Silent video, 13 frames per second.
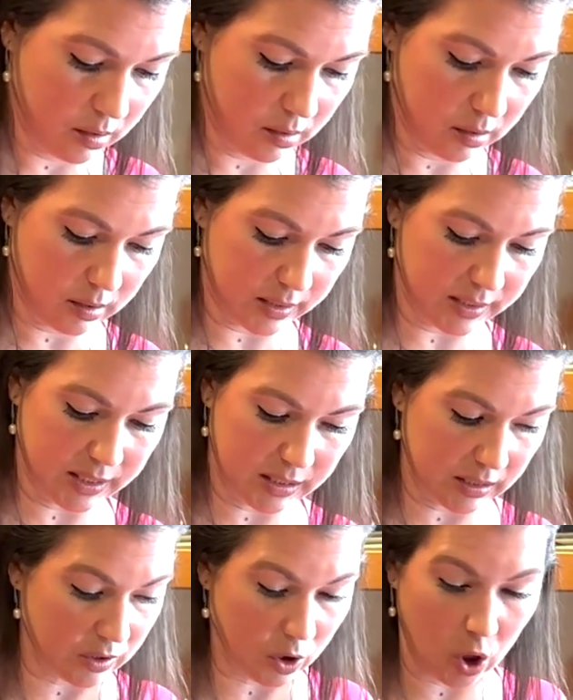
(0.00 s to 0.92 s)
Because this
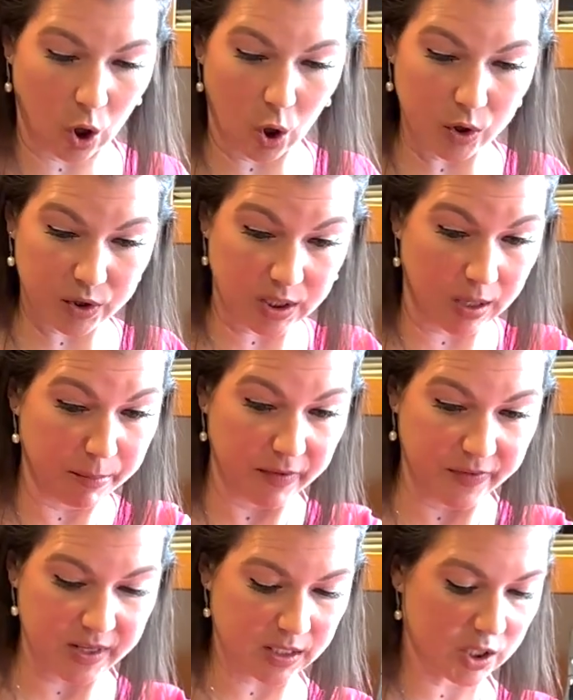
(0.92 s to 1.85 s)
is all, some of
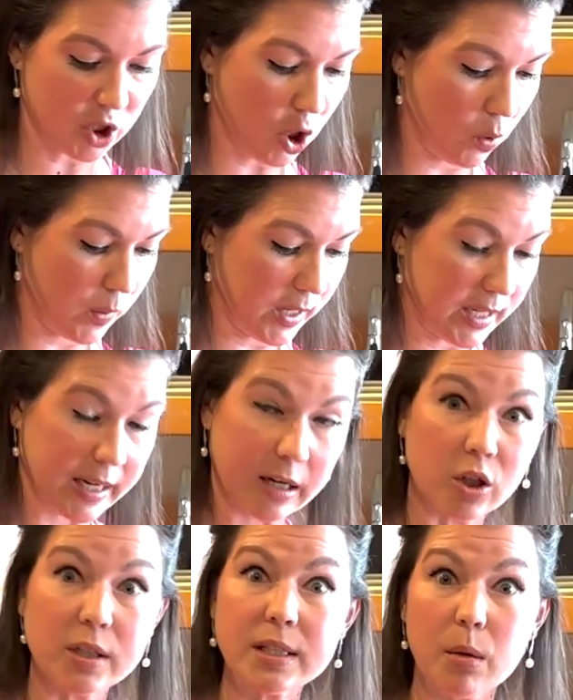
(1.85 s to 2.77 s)
this is going in here
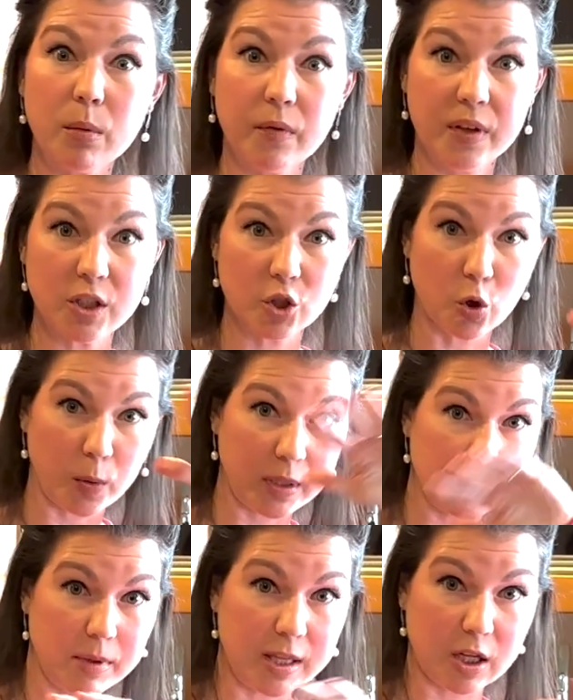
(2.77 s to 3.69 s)
and some of it is going
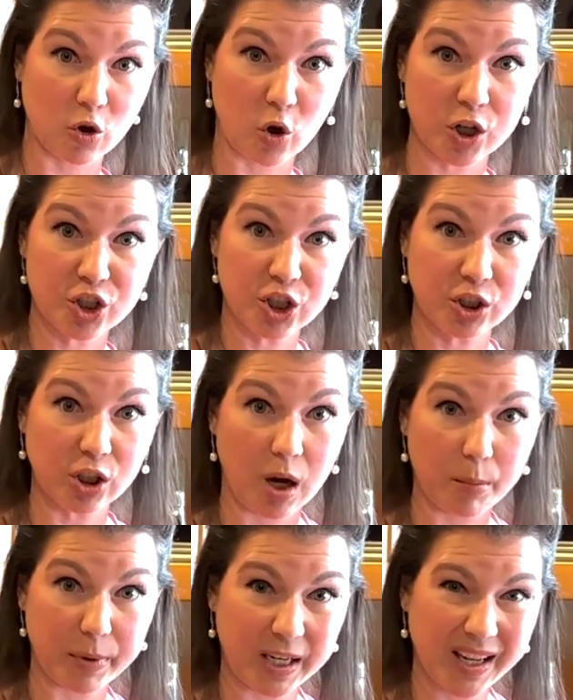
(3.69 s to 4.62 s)
to be the crunchy
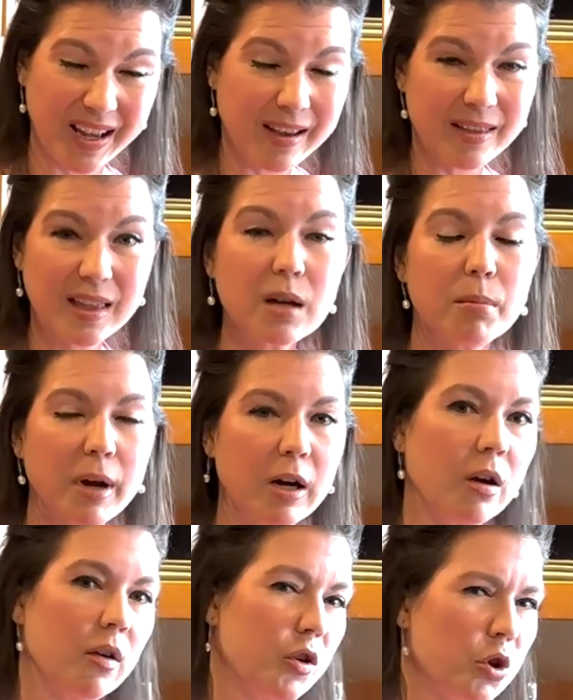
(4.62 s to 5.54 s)
topping. Think
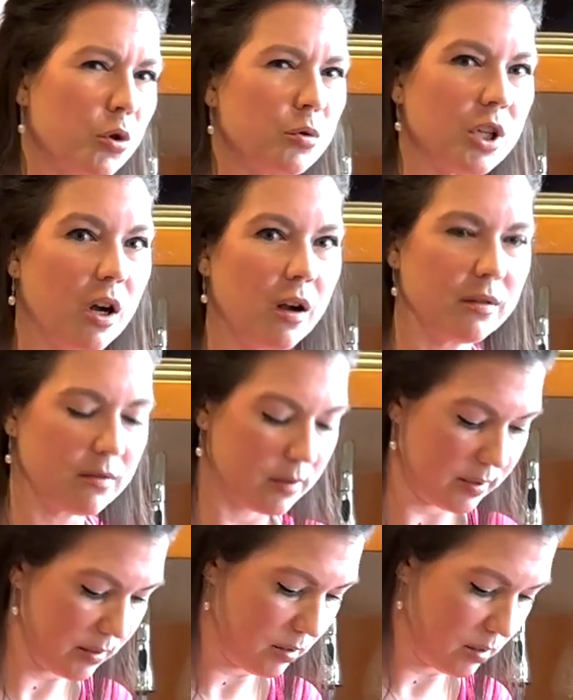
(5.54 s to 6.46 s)
about croutons.